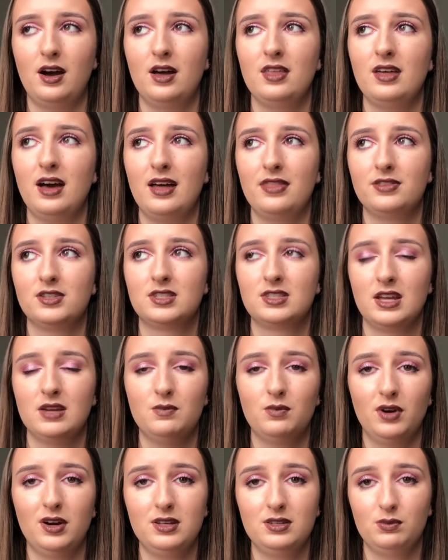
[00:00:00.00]
either at the
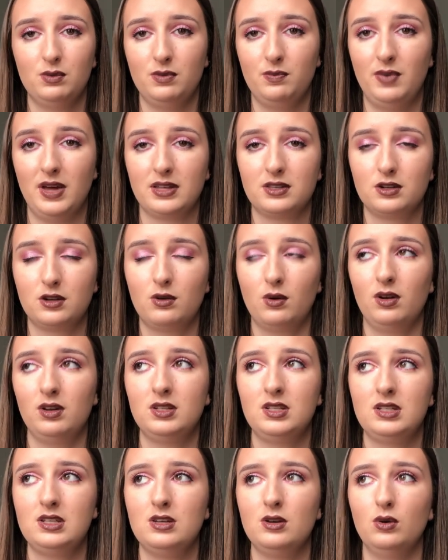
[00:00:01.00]
same price with better
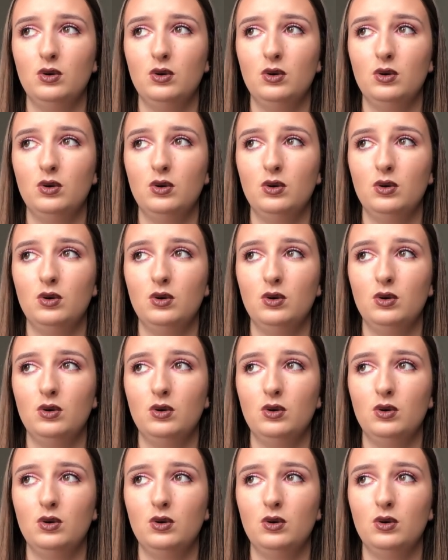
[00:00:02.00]
quality